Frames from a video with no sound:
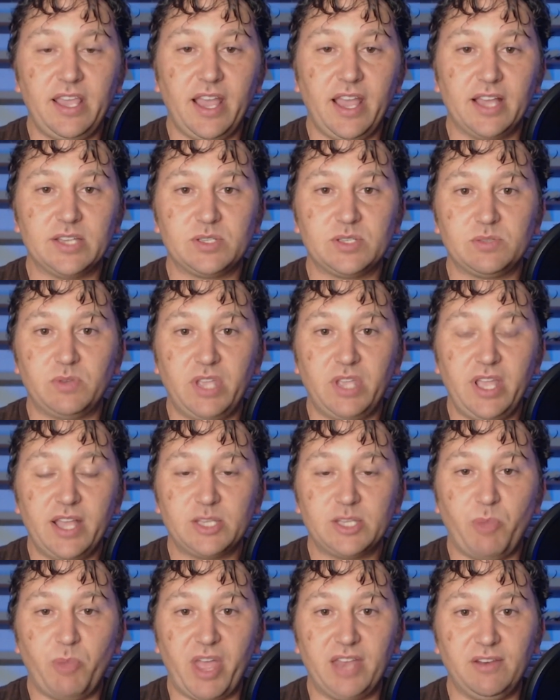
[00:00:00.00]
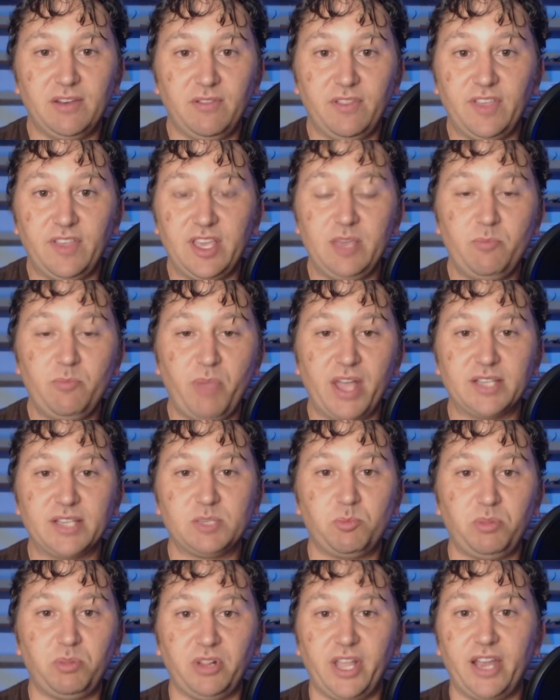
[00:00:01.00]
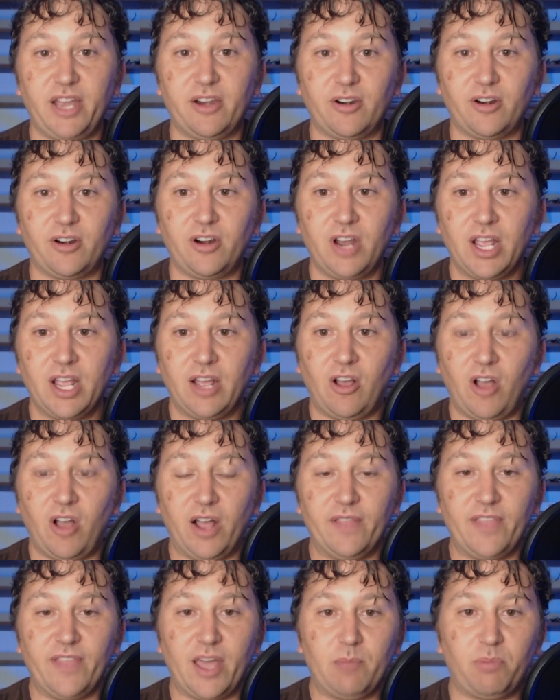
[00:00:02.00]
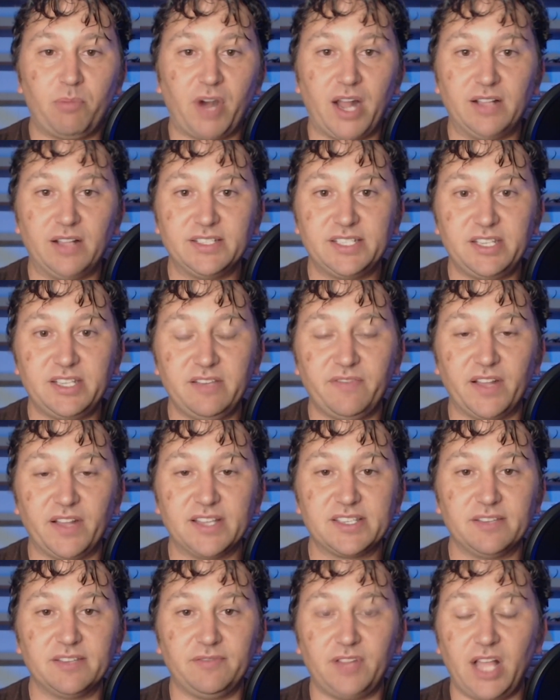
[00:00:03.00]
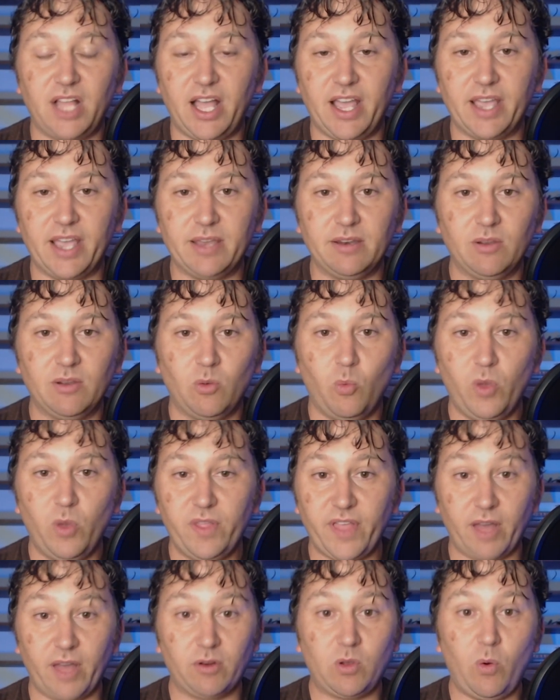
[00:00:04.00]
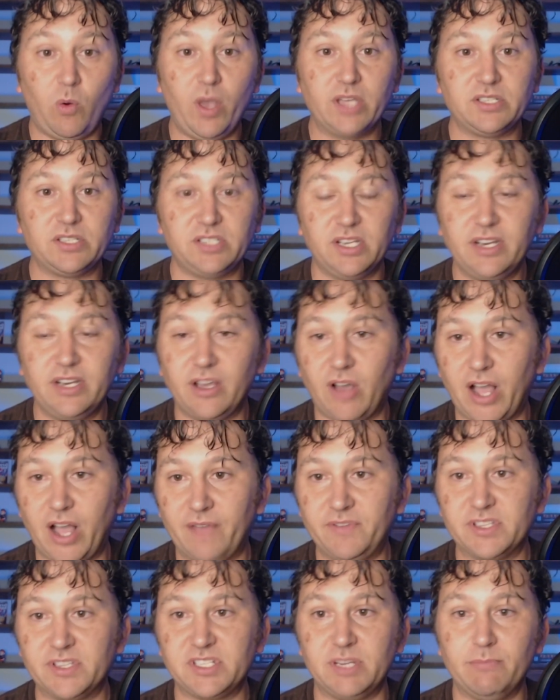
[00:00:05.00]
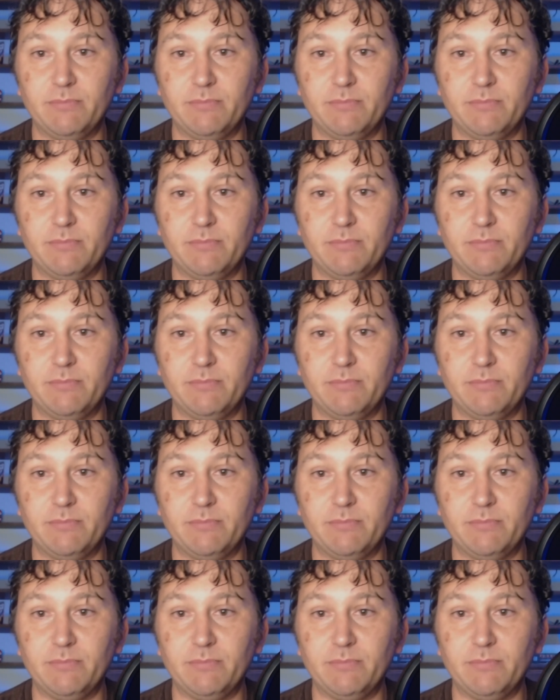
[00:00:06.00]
has been the best player on that Browns defensive line without question. Now, obviously,